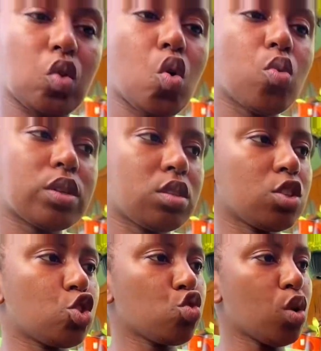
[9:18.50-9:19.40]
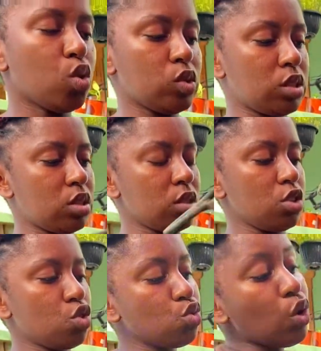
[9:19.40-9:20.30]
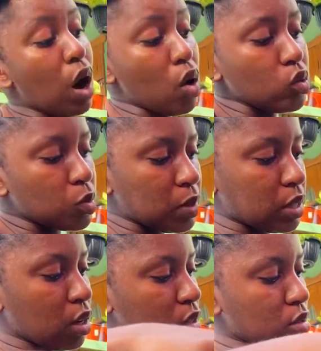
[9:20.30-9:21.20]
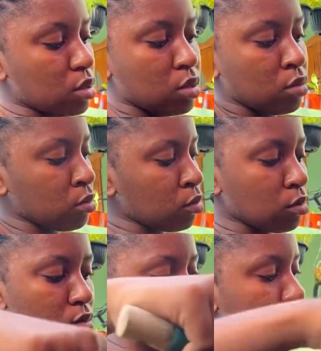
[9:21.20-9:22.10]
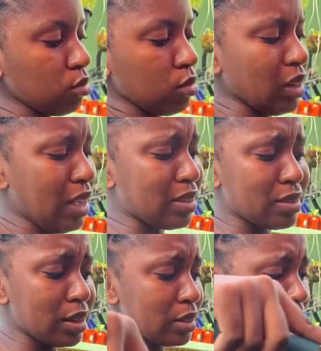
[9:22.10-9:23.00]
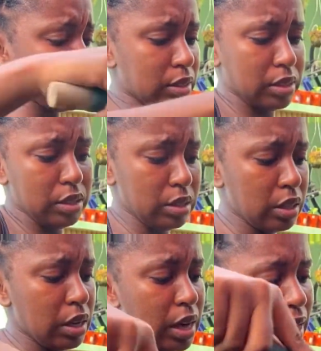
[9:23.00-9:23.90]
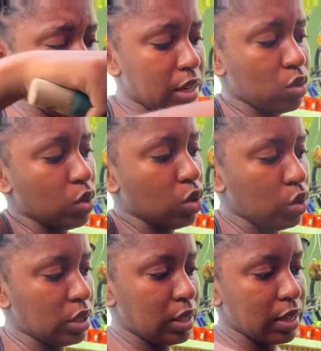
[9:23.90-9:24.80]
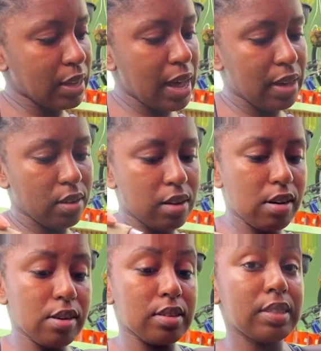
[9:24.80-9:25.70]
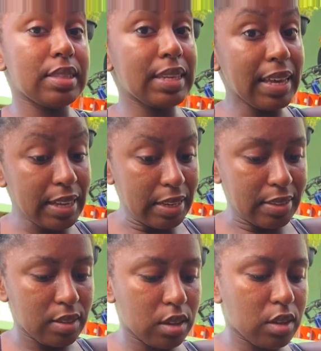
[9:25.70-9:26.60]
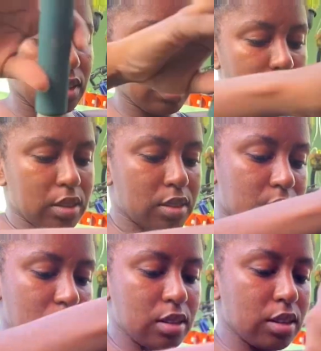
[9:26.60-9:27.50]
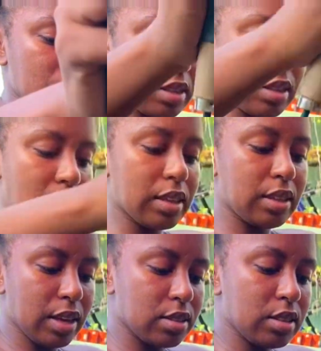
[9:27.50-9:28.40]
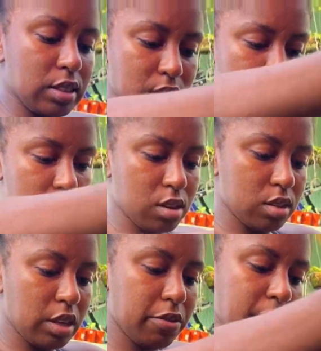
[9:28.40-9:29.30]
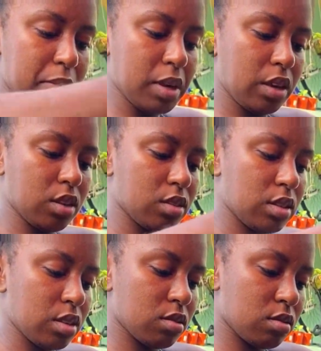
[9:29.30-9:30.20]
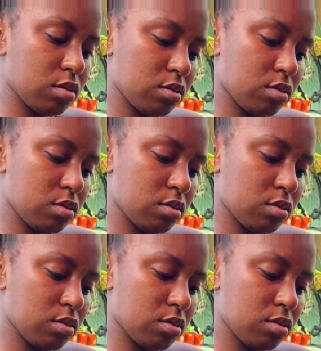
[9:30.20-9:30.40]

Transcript: go with you throughout, because it's not easy, and it will only get harder until it gets easier, if that making sense.